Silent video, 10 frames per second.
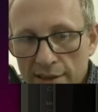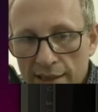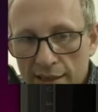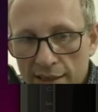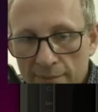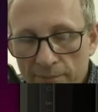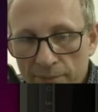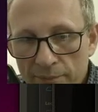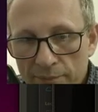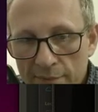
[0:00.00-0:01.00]
Um,
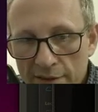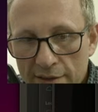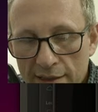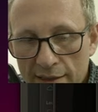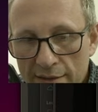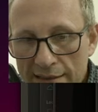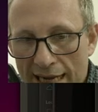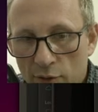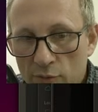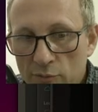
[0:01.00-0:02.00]
now,